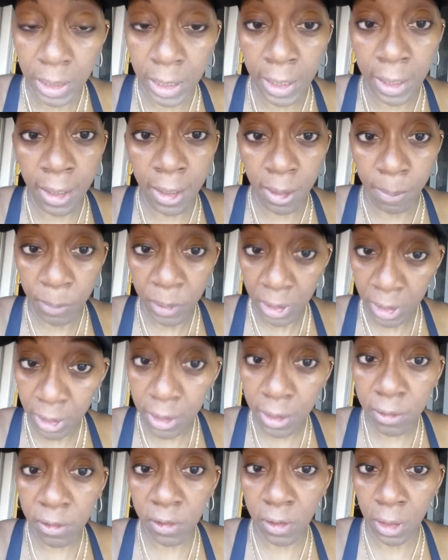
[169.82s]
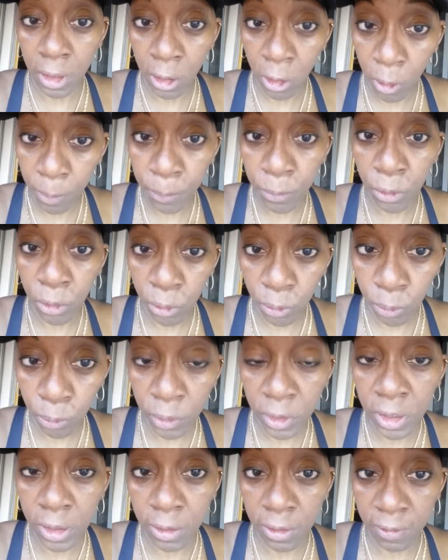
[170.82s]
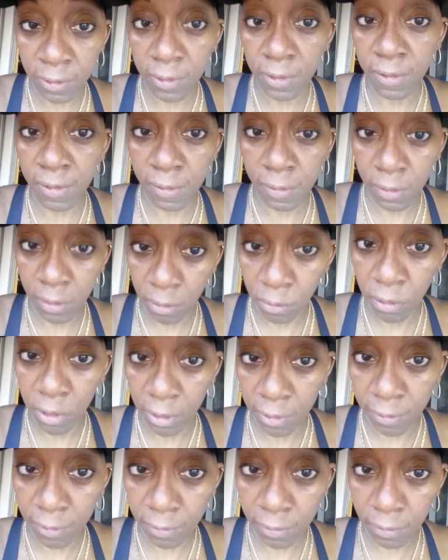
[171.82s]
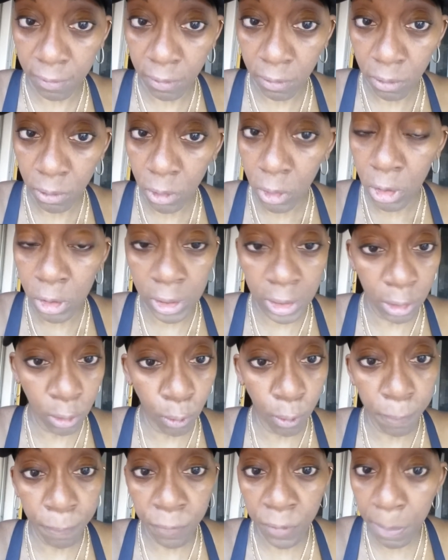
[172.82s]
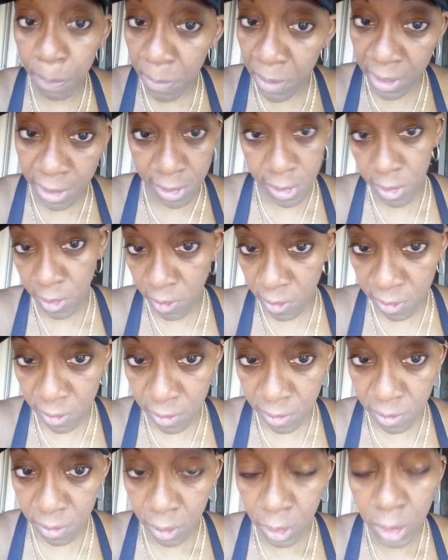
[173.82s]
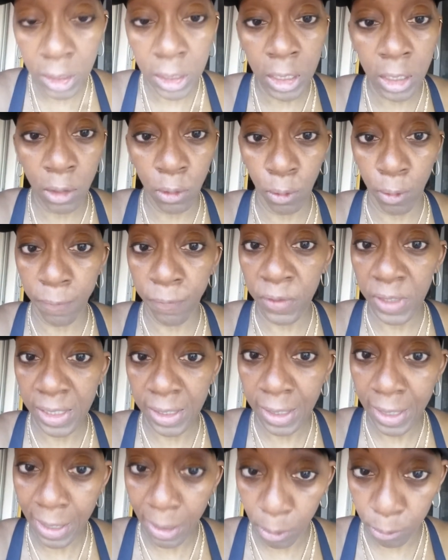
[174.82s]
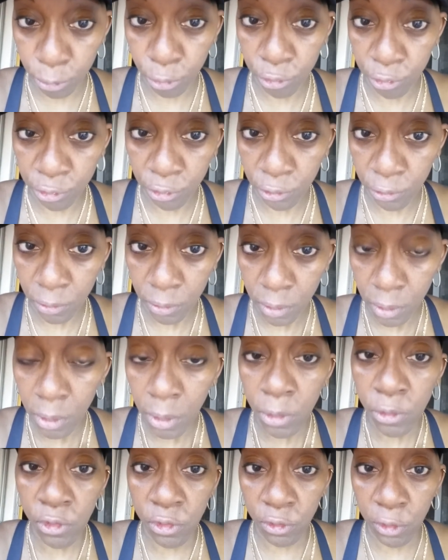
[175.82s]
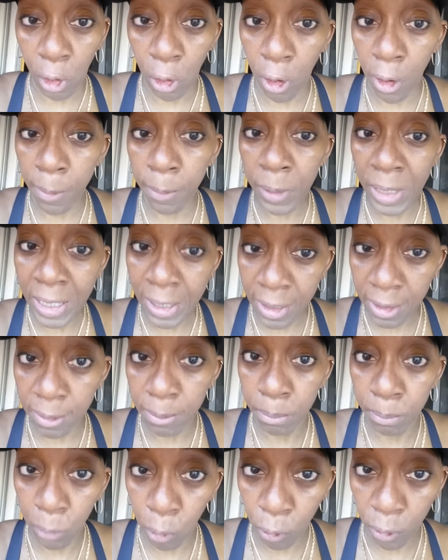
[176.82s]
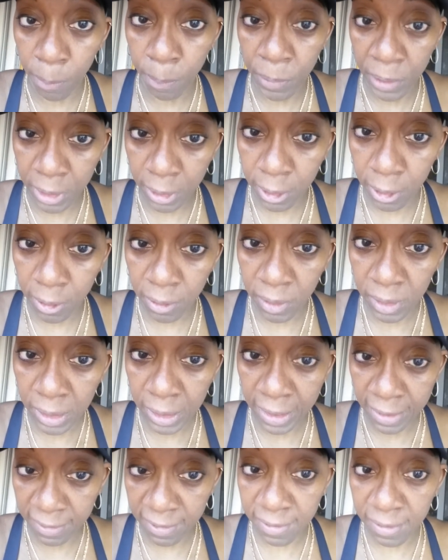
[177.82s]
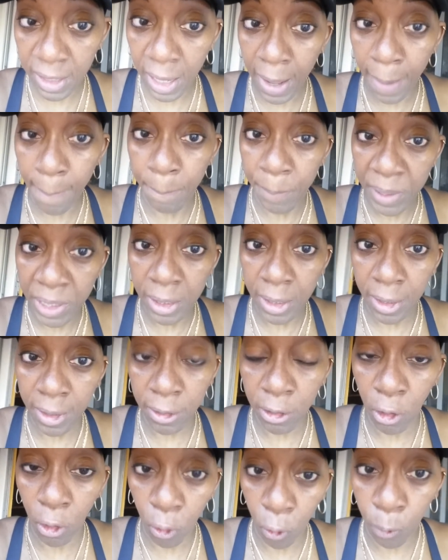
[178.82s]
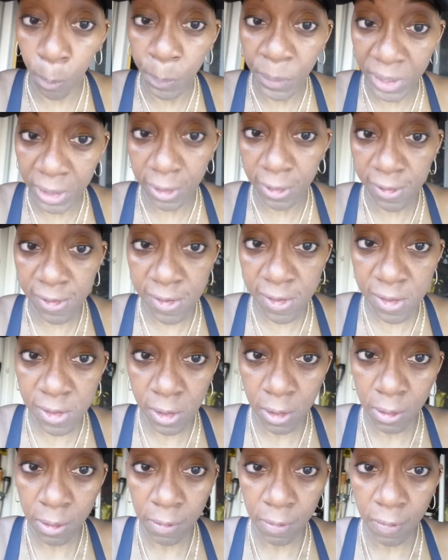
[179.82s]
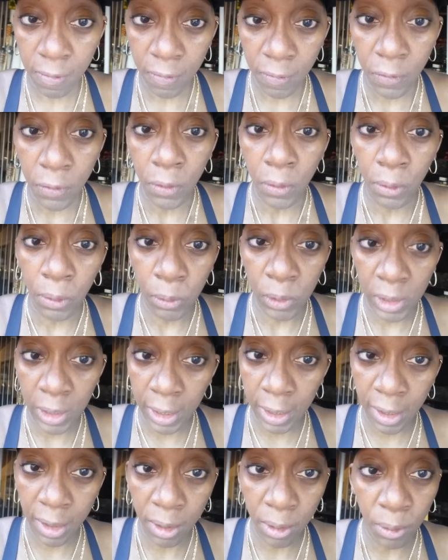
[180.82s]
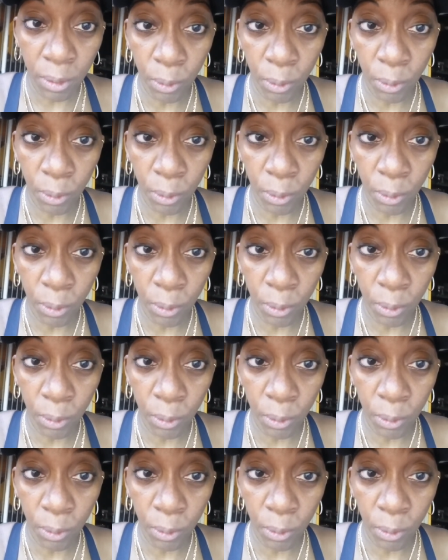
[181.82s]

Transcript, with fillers: I am here to help you, and this is serious. Get off the meds, get off the couch, start eating more better, and stop being obese. Okay?